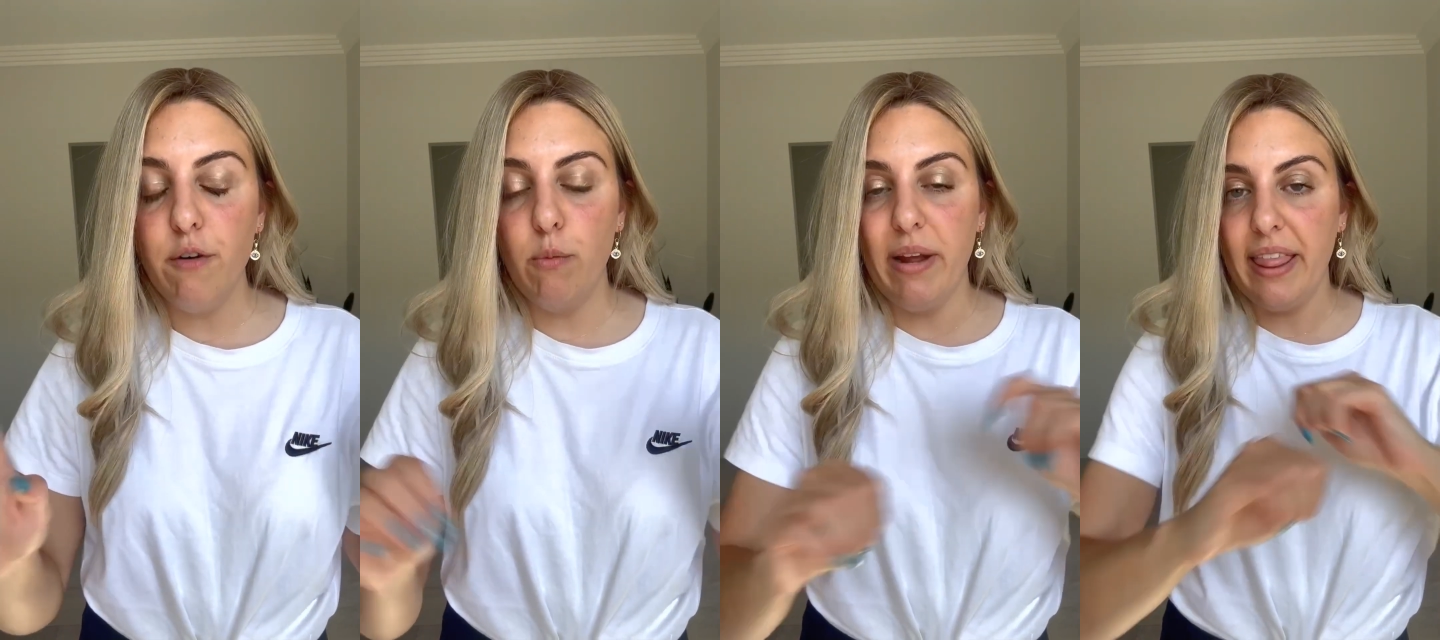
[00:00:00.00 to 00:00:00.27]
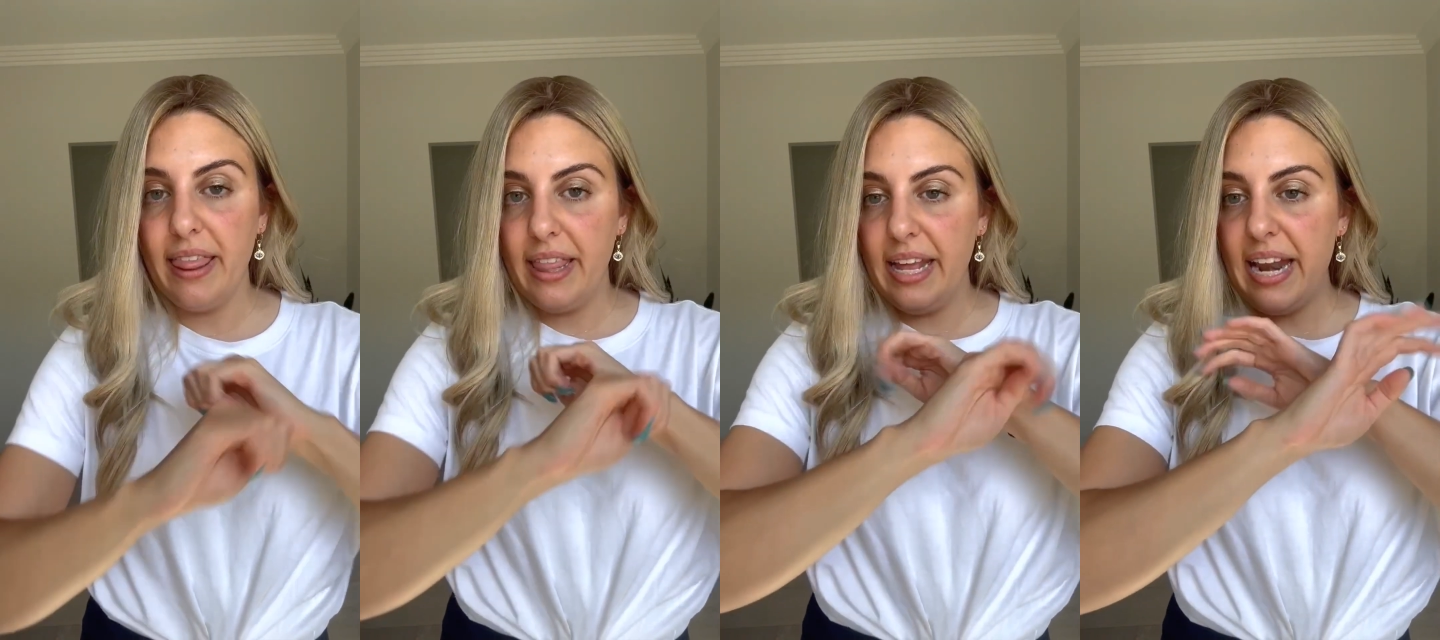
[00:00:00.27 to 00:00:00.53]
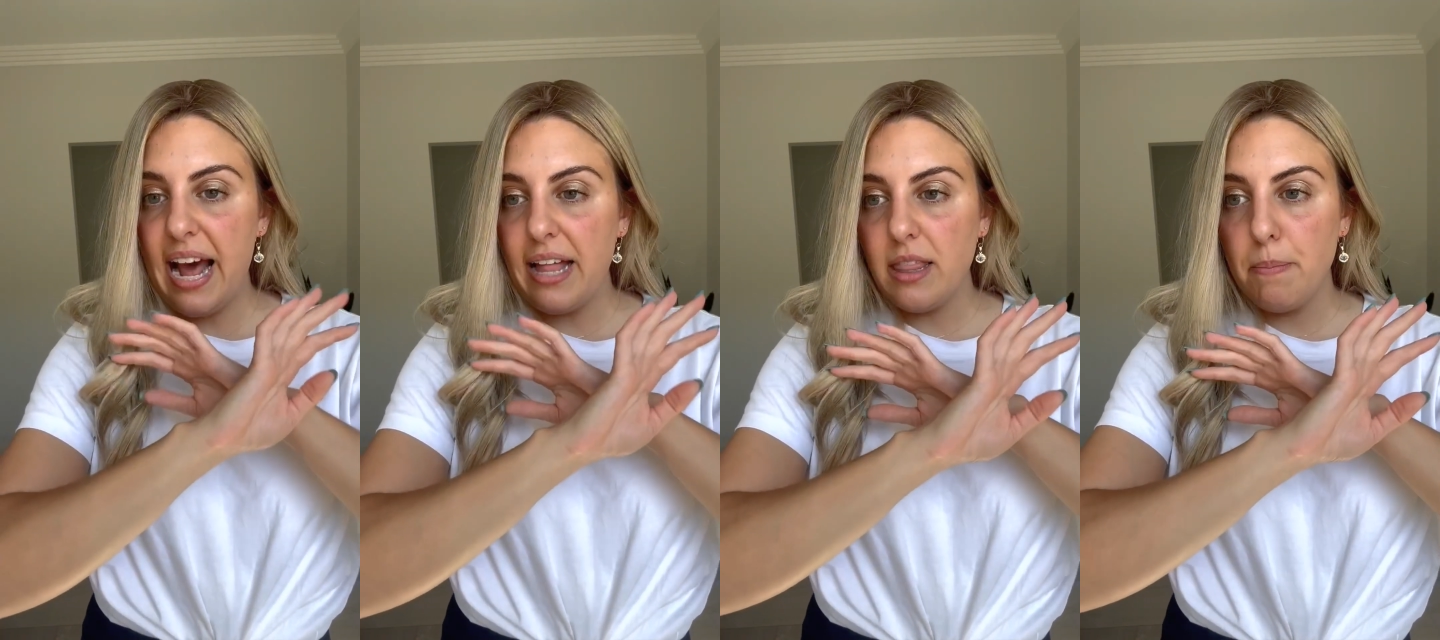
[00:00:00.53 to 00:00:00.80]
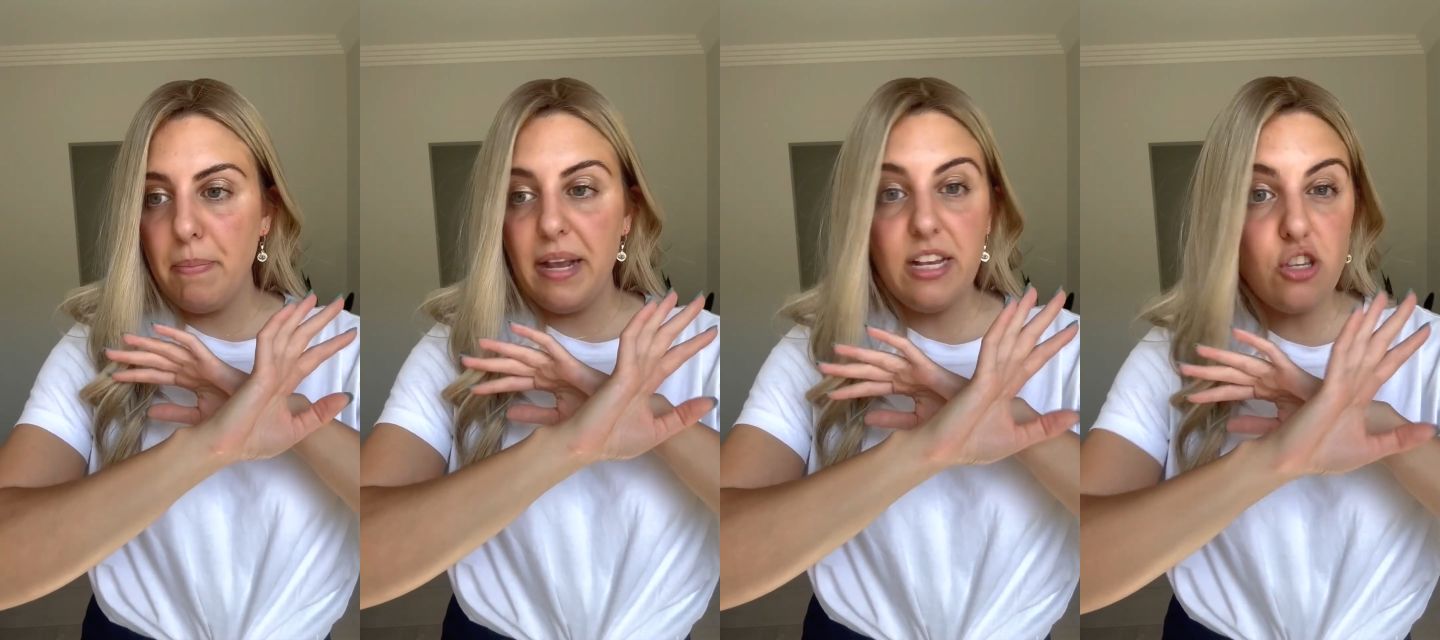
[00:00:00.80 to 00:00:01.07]
we thin out the
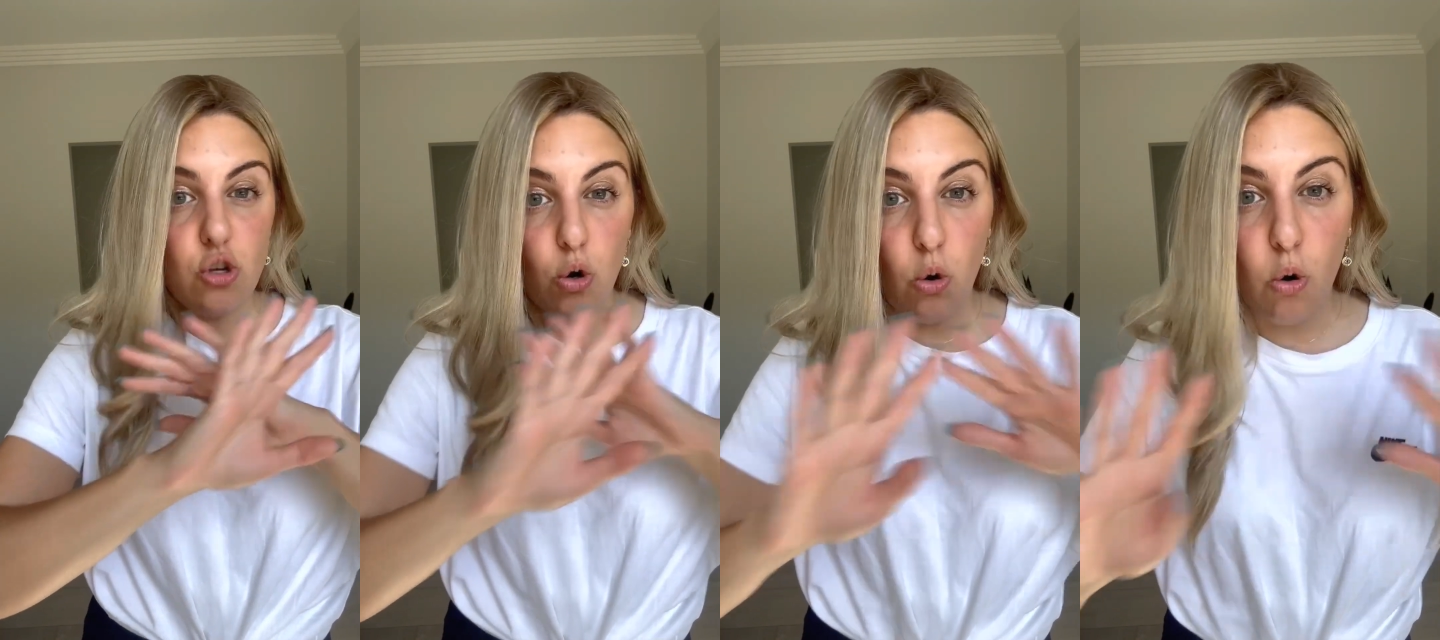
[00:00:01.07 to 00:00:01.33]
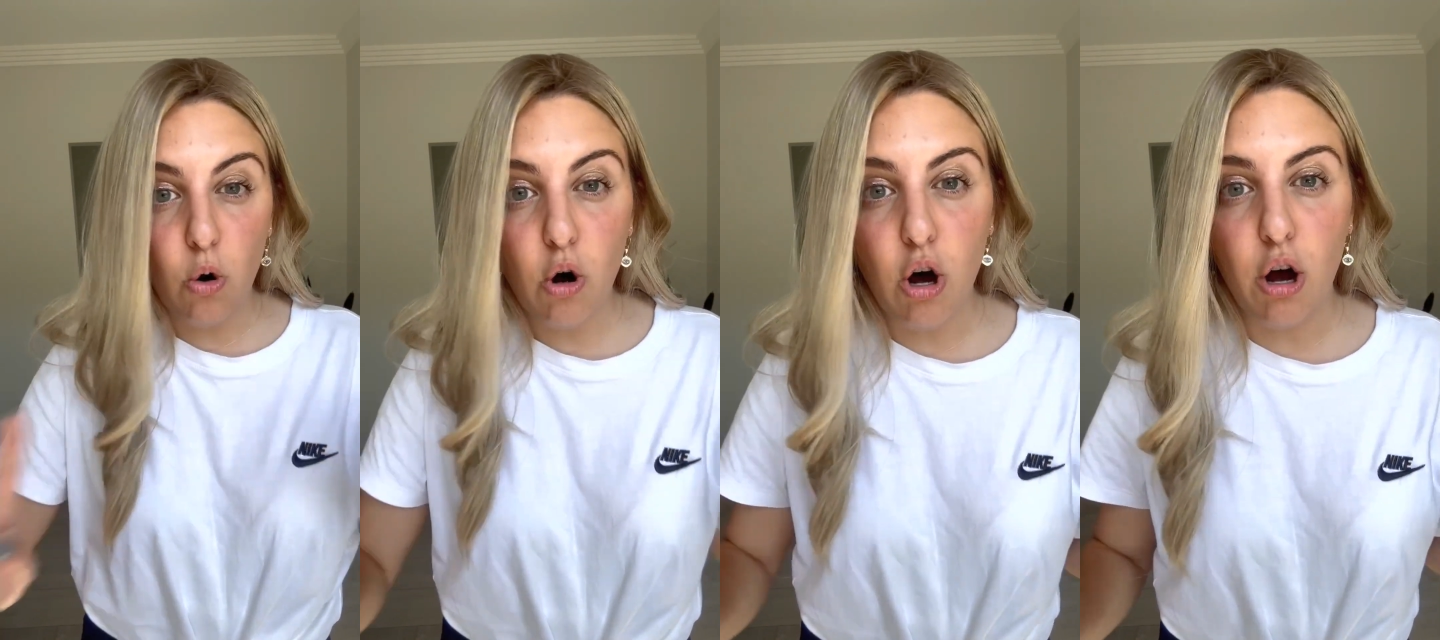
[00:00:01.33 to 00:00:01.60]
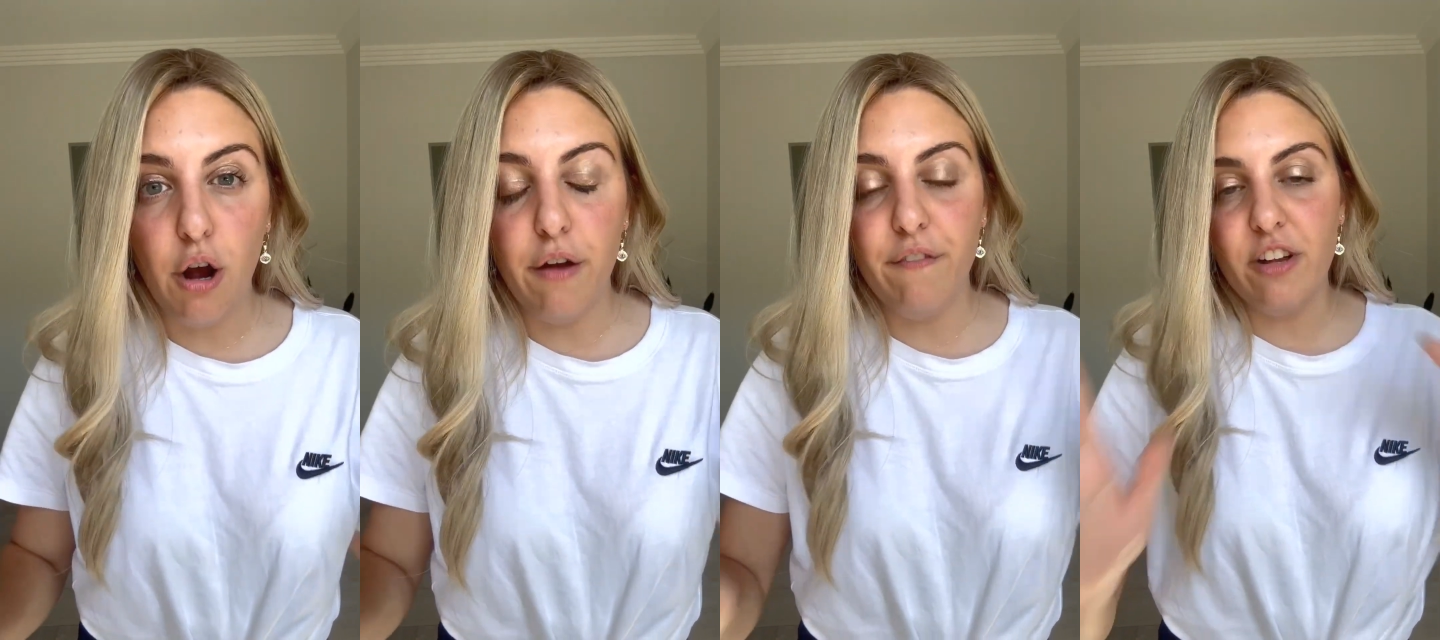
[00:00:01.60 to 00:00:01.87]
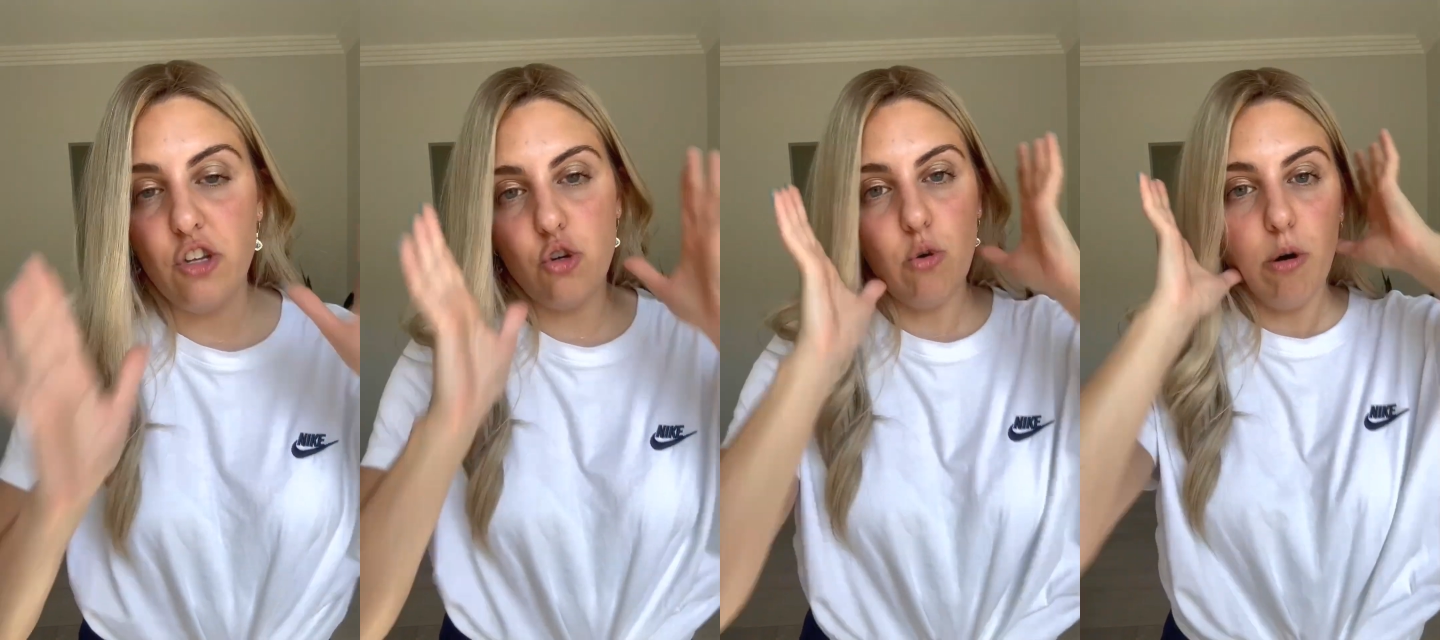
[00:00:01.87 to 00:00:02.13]
piece all
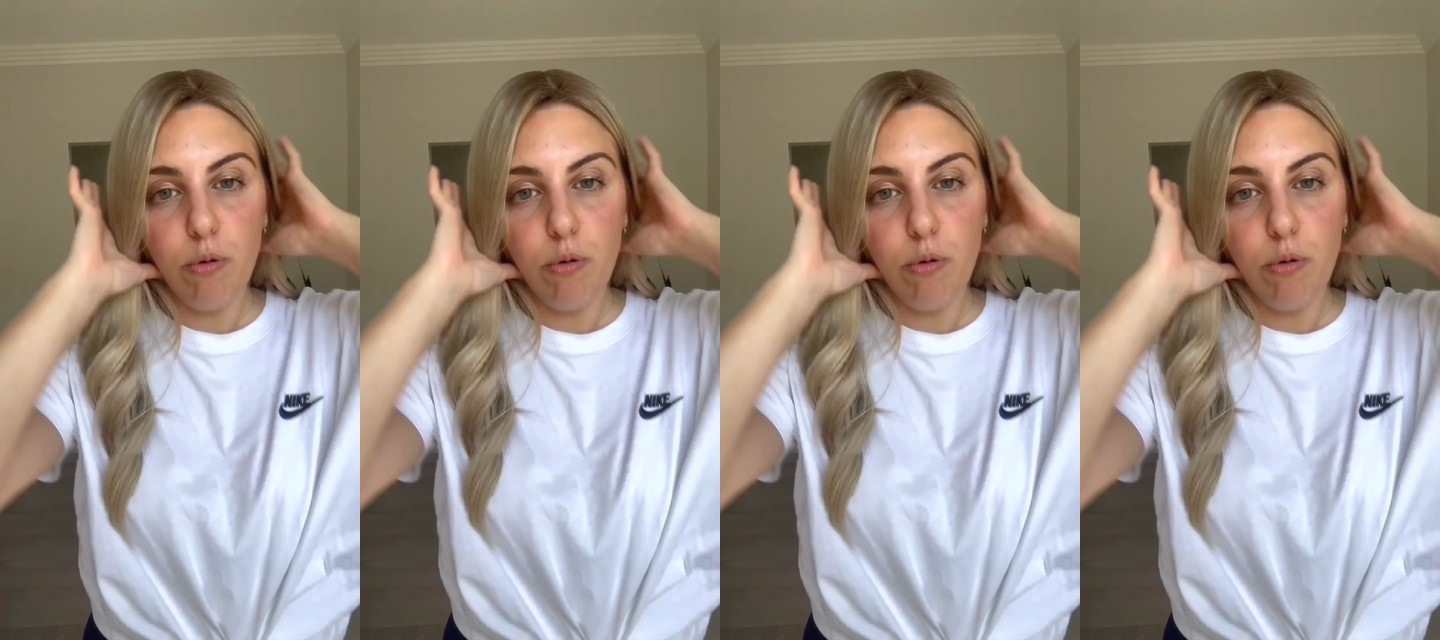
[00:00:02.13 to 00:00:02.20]
over to